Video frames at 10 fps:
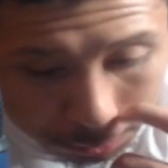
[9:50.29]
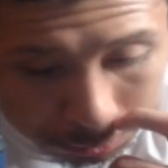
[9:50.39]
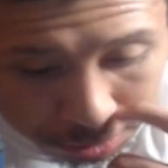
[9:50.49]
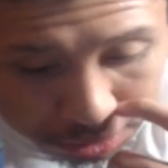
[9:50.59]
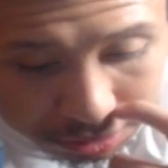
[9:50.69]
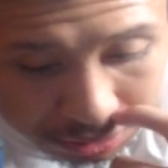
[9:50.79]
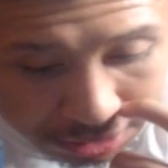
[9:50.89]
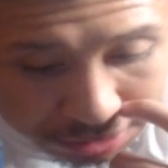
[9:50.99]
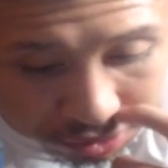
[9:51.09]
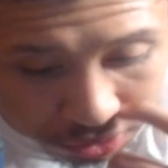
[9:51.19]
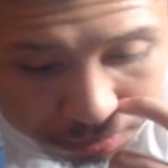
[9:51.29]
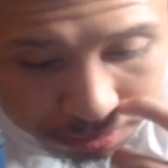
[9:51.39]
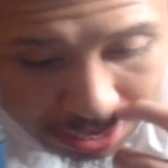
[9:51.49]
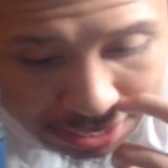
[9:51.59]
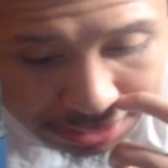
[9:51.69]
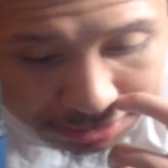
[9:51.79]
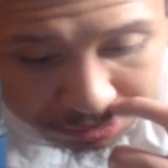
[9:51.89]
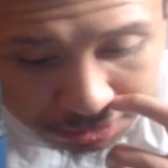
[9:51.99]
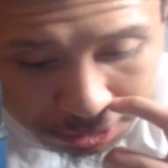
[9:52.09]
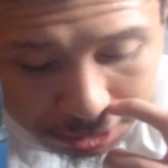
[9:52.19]
just as soon
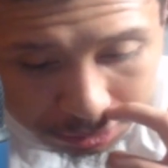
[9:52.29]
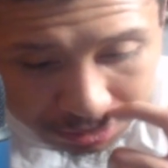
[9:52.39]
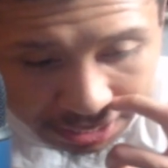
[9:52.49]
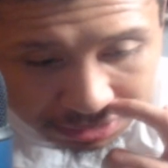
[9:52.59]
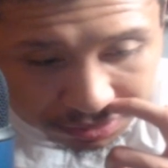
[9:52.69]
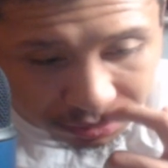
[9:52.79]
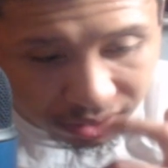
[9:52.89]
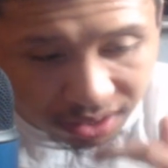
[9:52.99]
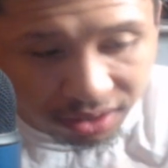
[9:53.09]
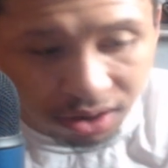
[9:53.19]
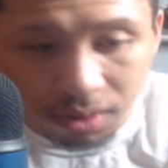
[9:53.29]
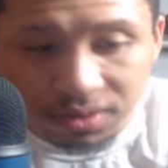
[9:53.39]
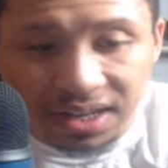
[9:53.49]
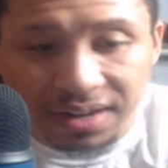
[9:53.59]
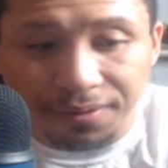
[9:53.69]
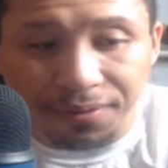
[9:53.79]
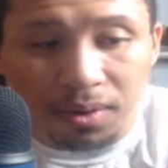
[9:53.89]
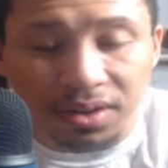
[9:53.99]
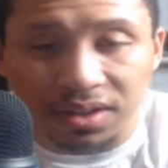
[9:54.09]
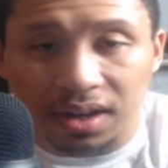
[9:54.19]
as Gaze goes in
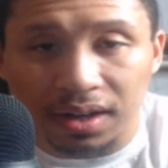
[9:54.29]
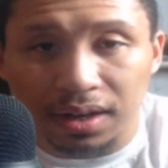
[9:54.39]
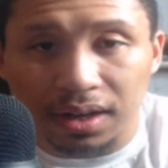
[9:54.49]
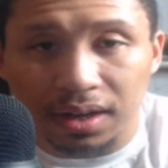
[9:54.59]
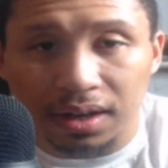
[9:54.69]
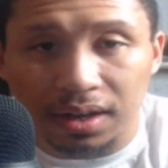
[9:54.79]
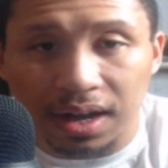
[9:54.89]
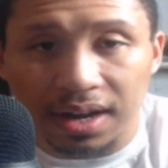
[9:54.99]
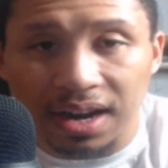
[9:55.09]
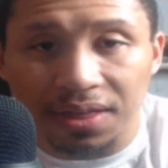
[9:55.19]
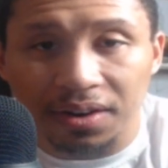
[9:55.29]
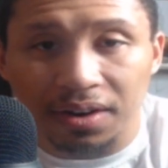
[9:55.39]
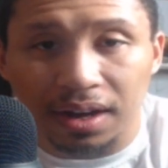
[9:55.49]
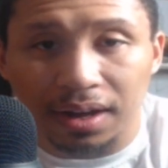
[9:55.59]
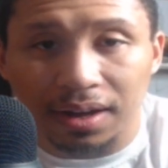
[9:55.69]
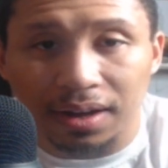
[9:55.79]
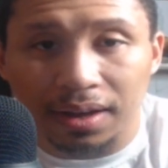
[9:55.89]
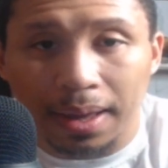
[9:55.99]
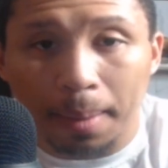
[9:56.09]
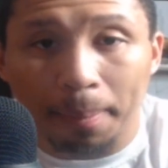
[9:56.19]
for another
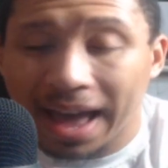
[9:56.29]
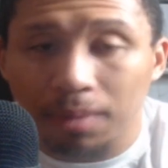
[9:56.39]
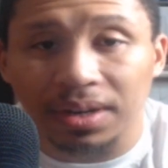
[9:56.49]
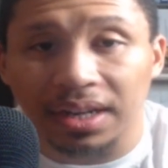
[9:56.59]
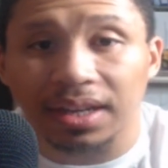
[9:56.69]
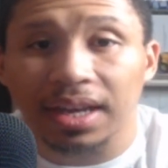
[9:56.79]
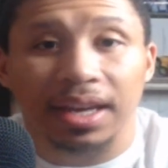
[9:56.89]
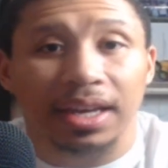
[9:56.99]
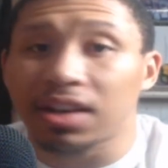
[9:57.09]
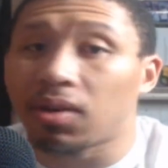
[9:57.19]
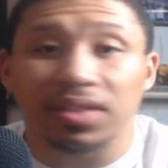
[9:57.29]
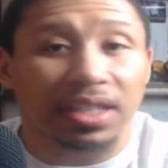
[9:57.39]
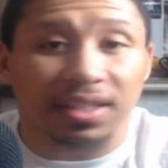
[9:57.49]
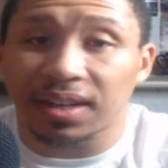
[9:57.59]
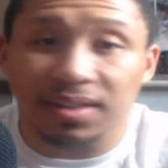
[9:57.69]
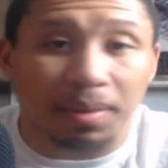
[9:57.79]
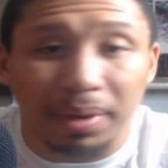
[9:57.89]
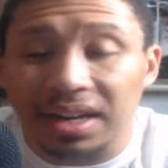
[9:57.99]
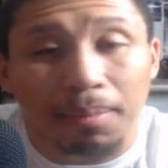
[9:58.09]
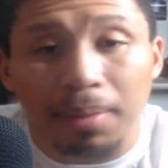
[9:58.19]
pounding, he goes in to
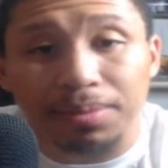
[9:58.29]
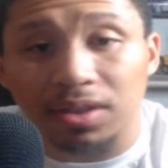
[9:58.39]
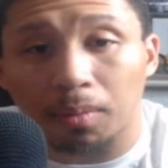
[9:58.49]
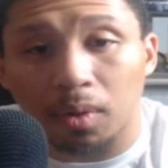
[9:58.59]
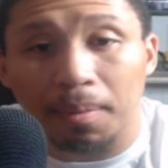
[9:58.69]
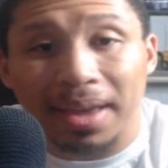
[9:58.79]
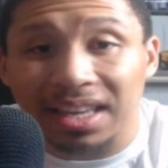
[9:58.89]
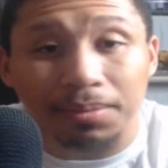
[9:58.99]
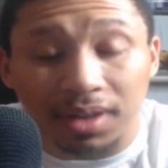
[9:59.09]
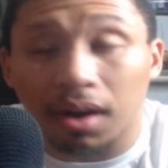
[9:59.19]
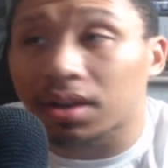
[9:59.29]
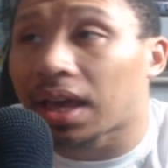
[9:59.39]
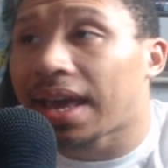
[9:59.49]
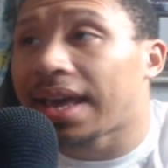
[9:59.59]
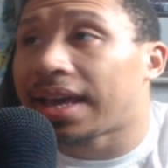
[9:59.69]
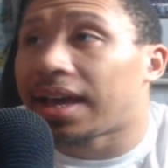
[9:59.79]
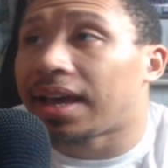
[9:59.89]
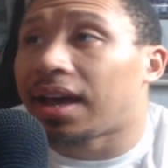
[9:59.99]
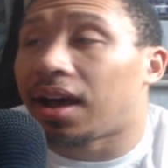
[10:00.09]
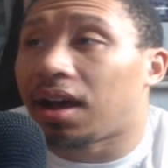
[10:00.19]
beat him up some more to make him talk.
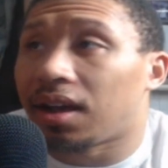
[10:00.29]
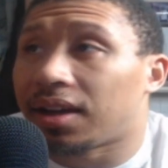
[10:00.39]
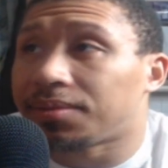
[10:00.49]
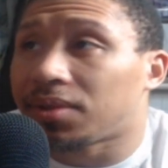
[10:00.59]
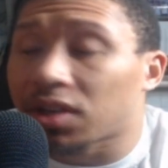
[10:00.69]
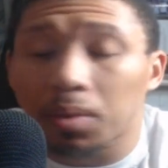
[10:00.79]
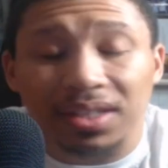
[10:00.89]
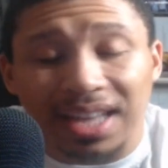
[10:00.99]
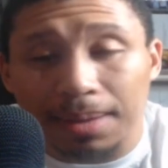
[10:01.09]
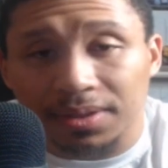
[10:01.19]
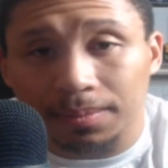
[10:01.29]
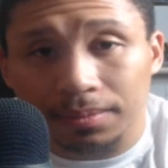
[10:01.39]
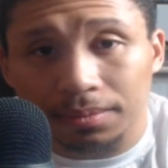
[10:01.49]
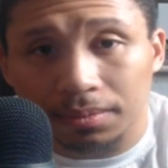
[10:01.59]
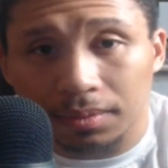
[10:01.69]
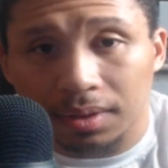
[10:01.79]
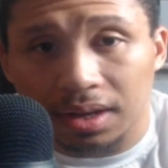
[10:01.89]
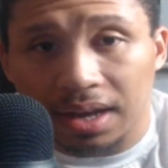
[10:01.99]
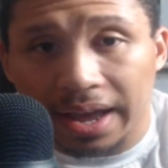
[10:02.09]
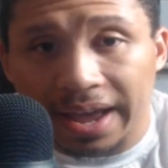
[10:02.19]
Tokiwa stops him,
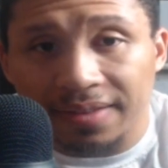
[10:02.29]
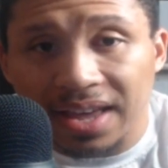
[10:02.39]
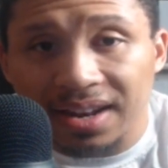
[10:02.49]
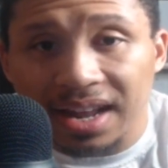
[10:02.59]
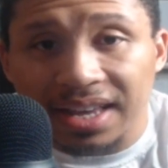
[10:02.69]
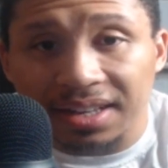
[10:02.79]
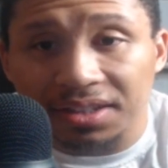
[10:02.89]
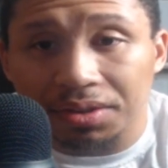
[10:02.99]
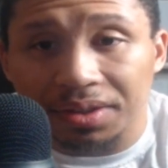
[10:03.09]
and then they get into the